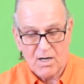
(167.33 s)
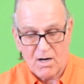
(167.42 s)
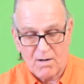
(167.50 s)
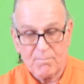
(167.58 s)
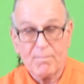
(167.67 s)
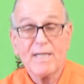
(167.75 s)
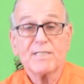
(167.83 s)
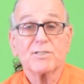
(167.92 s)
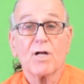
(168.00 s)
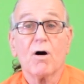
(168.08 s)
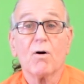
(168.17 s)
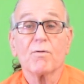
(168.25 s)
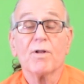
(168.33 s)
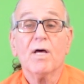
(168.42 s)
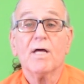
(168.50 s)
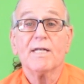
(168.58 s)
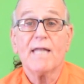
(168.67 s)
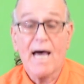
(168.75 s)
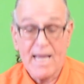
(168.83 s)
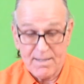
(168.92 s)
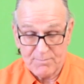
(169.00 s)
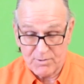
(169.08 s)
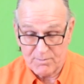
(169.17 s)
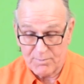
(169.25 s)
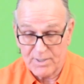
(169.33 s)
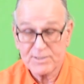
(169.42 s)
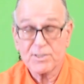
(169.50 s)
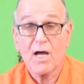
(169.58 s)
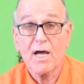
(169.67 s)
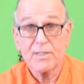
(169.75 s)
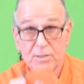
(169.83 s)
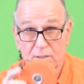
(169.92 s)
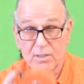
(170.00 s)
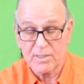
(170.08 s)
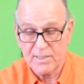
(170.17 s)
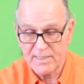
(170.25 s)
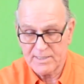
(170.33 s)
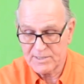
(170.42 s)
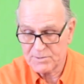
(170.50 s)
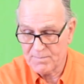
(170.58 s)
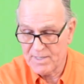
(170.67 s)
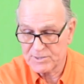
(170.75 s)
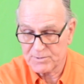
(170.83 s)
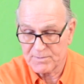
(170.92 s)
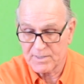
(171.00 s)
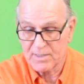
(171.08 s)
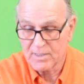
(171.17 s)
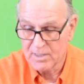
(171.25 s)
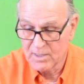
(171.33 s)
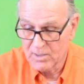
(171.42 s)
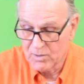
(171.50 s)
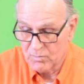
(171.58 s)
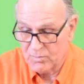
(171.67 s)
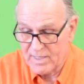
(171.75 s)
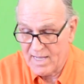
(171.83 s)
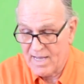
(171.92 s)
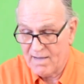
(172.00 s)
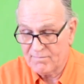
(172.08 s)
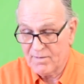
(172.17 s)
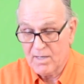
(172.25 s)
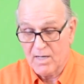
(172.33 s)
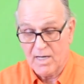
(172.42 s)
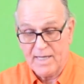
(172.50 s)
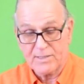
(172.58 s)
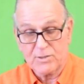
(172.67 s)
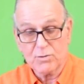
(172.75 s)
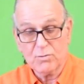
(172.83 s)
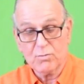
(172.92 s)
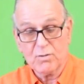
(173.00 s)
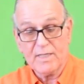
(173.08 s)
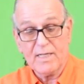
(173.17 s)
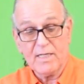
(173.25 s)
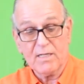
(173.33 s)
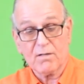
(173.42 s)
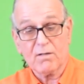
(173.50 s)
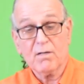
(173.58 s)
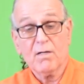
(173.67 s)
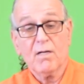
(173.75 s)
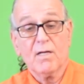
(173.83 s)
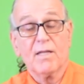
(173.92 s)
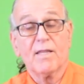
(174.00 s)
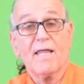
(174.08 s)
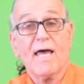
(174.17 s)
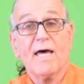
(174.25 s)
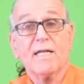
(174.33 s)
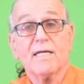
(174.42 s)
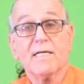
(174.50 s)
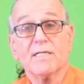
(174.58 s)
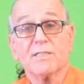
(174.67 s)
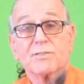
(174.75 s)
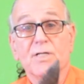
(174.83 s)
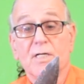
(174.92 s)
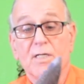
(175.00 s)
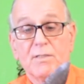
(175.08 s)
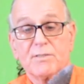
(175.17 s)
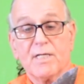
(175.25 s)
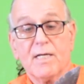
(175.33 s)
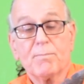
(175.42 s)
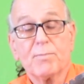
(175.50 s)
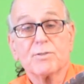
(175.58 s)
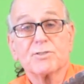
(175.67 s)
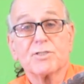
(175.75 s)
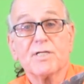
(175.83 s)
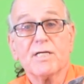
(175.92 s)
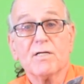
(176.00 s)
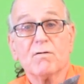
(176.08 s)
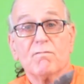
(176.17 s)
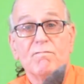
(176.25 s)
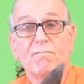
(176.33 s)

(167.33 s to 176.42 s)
are based on diameter at breast height. You're going to need this measurement. We have a tool here that is tempered steel,